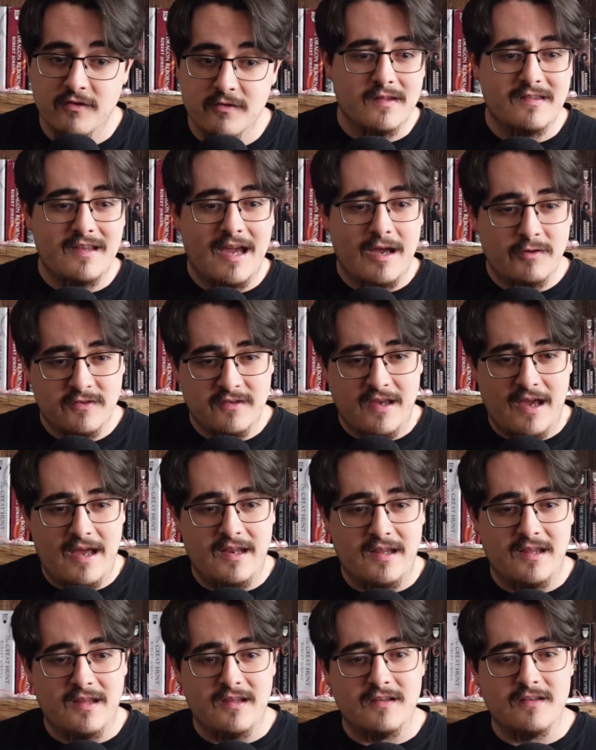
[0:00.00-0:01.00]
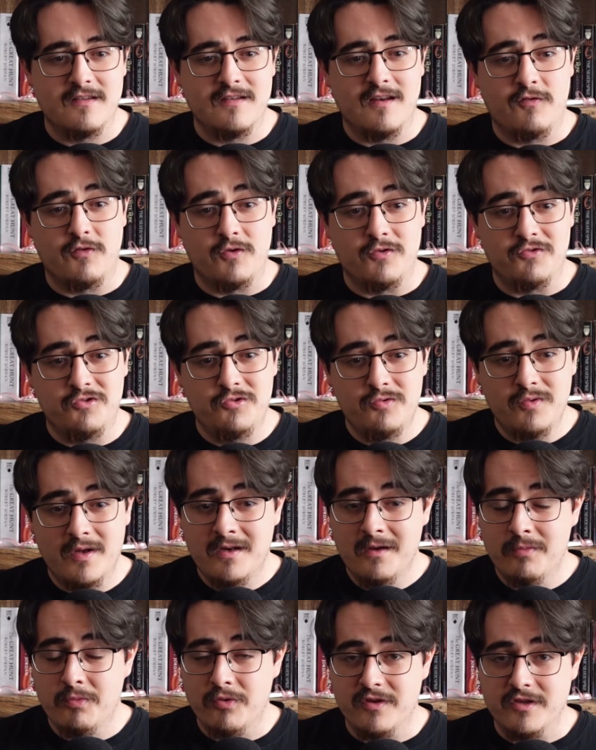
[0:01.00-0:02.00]
The downside is, if you do
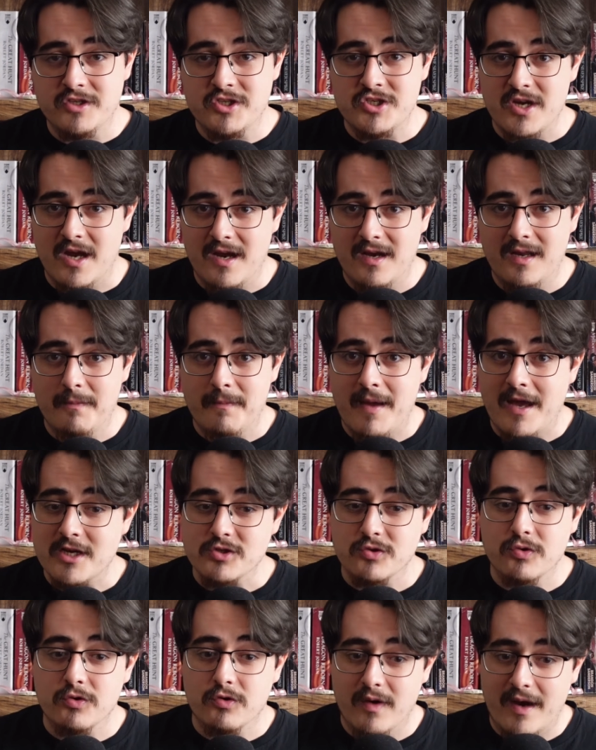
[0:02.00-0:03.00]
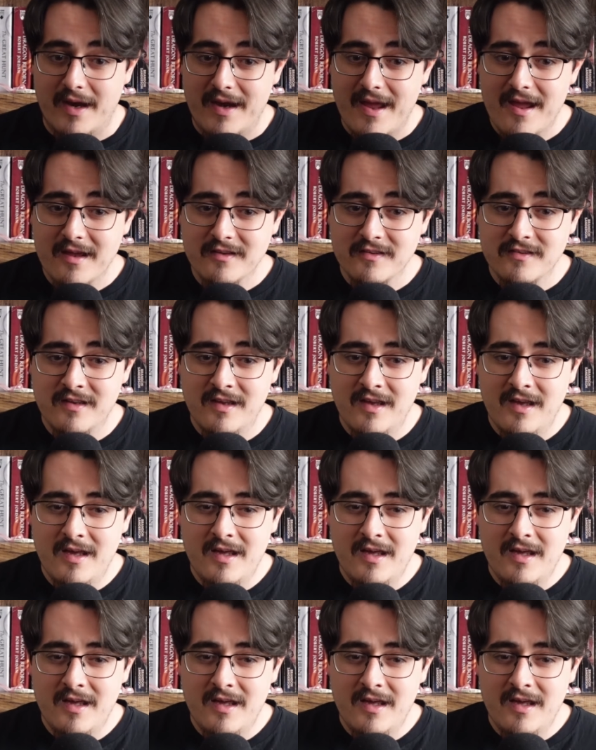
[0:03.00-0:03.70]
end up with a shiny magical great axe,